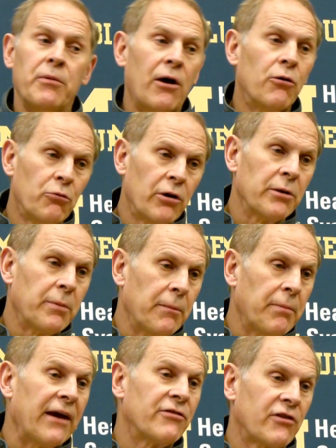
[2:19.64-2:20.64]
That will really be
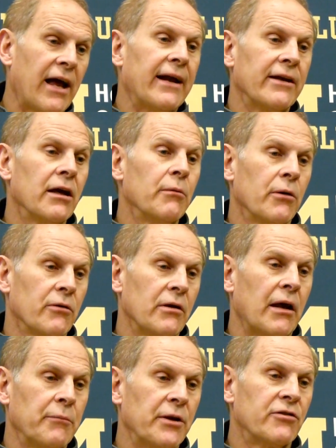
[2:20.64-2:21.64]
based on him.
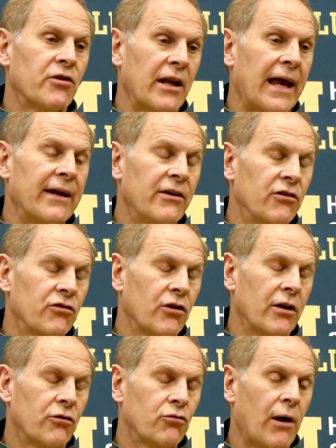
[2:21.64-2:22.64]
I mean, today he's
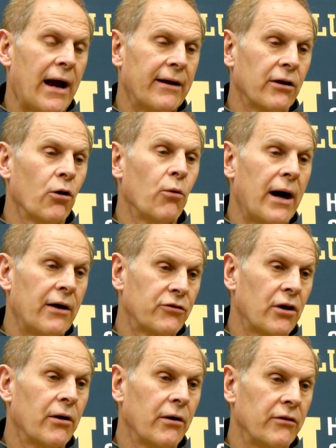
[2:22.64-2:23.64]
going to try to go out
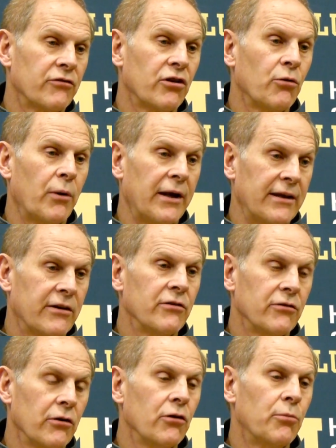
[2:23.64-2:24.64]
there and see what he
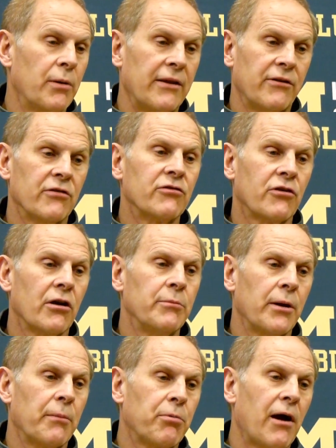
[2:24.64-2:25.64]
can do, but this is going to
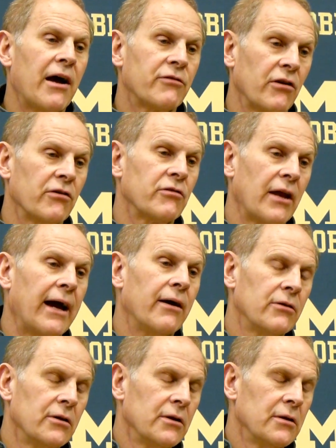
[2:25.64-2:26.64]
be a process now.
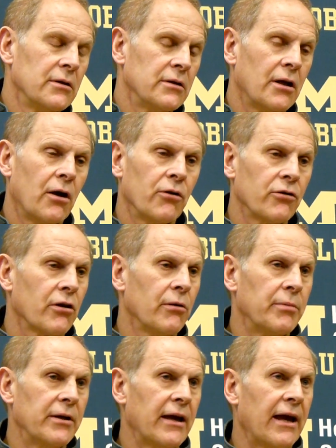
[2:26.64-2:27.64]
You know, they're going to
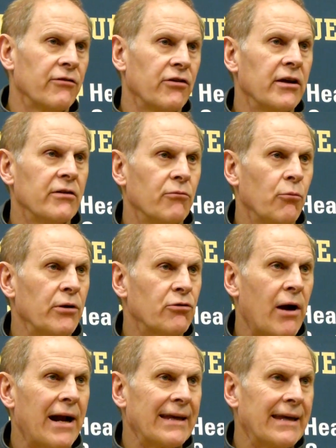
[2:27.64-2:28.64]
be we
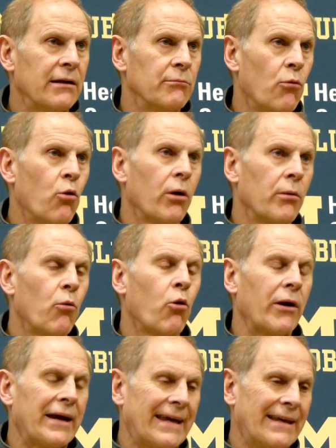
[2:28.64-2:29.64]
try to get him more and
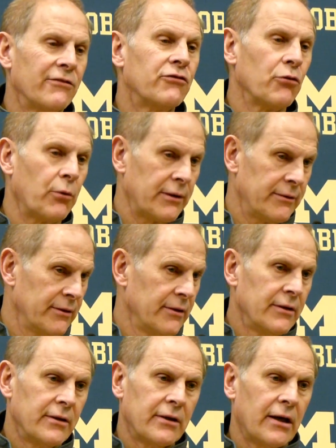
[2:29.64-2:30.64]
more into it.
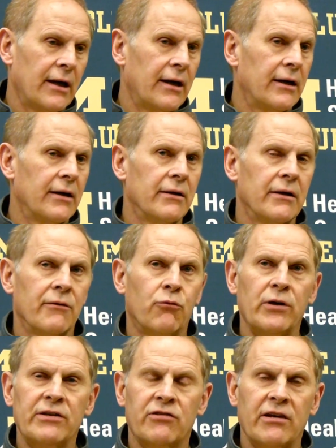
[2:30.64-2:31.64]
If
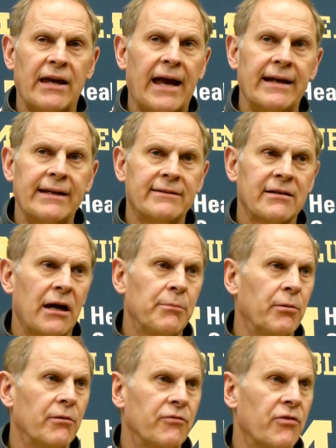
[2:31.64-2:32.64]
we see any
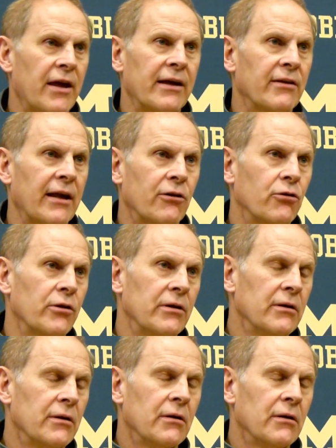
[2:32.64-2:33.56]
type of thing that could